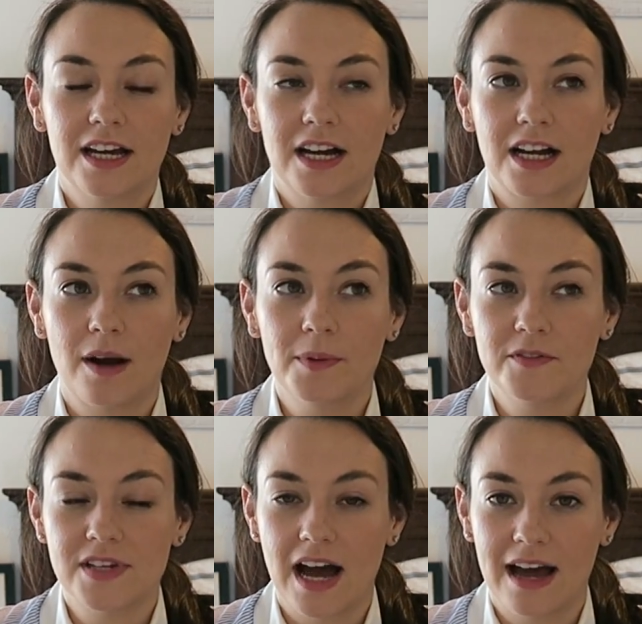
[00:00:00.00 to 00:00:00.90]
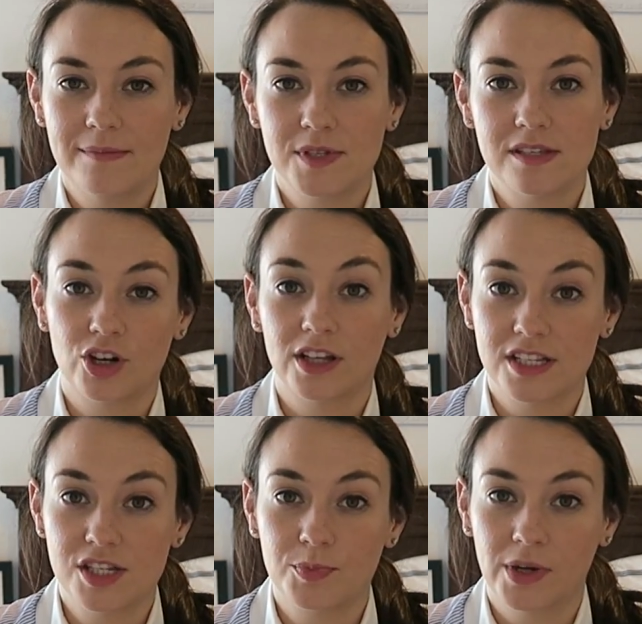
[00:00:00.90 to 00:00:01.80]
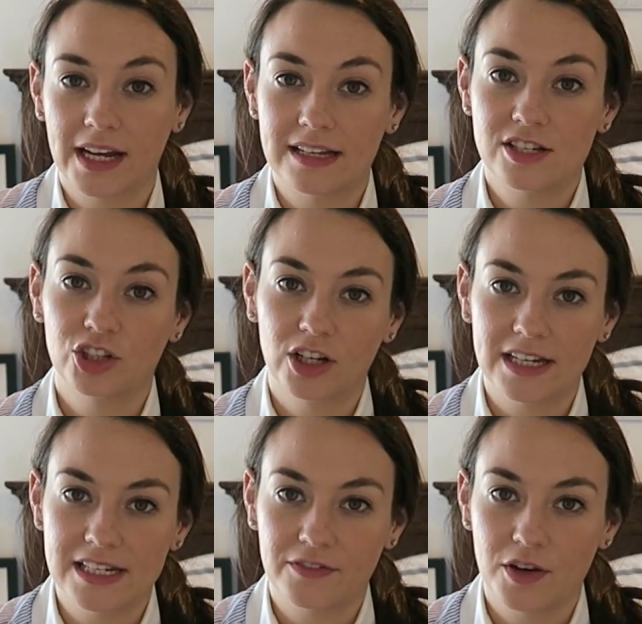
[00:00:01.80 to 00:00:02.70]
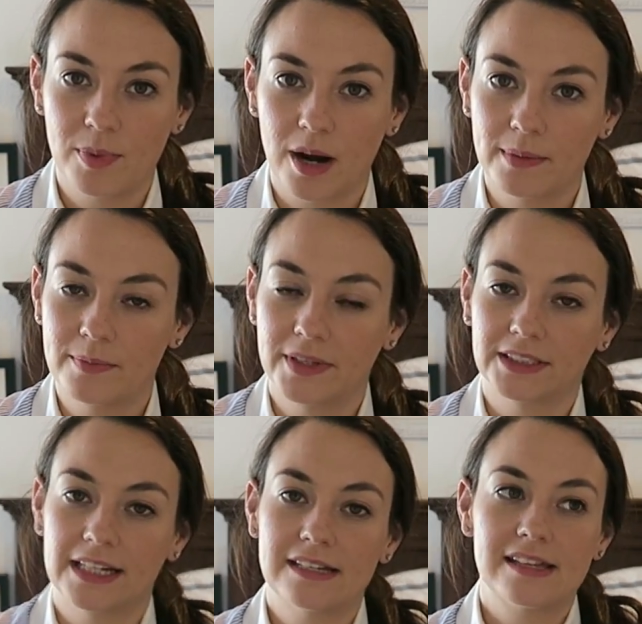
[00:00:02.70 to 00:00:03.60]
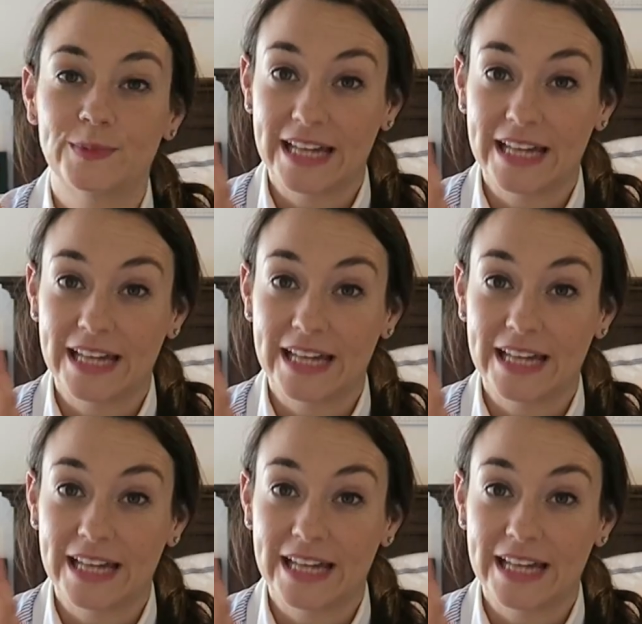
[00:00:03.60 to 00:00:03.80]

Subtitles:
a couple of times during the spring to look at different apartment buildings.